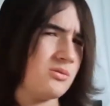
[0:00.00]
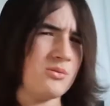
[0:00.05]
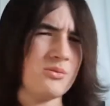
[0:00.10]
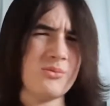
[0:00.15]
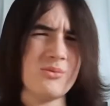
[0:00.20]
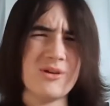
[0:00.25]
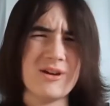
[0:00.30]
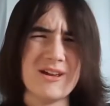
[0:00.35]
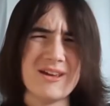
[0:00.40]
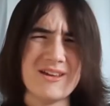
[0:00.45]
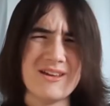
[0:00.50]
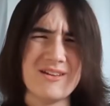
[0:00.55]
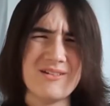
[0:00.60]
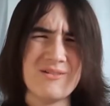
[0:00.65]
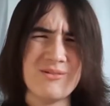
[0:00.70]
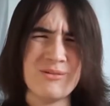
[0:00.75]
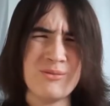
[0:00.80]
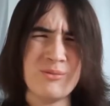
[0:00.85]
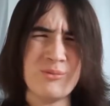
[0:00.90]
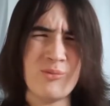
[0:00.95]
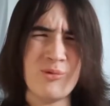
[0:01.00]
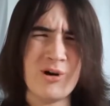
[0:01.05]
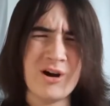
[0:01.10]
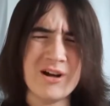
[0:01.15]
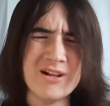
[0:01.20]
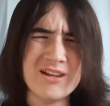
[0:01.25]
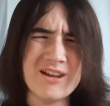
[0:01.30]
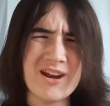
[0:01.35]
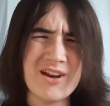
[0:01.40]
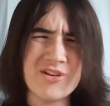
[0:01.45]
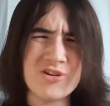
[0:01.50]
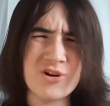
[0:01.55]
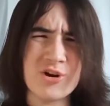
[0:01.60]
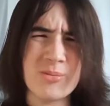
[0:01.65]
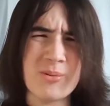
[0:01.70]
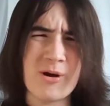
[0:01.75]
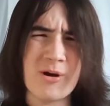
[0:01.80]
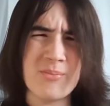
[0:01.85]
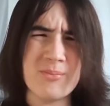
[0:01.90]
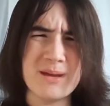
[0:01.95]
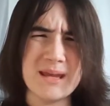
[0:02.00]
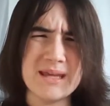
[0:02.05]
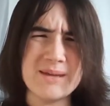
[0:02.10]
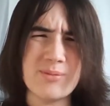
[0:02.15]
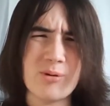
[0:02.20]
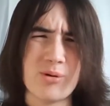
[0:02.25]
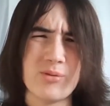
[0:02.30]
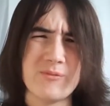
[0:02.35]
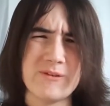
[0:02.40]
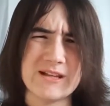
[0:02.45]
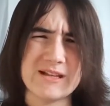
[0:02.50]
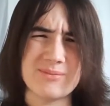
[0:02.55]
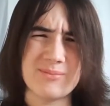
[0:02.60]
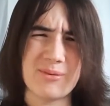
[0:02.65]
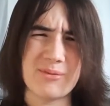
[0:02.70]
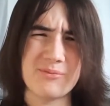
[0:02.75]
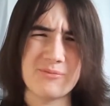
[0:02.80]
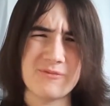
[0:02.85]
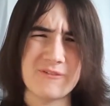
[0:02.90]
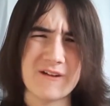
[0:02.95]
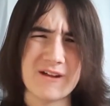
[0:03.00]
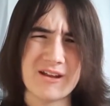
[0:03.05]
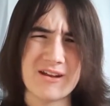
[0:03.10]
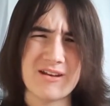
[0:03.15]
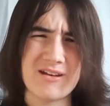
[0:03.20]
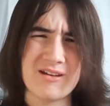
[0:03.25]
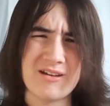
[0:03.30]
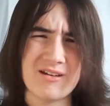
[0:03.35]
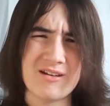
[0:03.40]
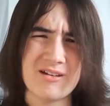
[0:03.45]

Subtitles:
Wait, why did I talk about Amiibo in this month then?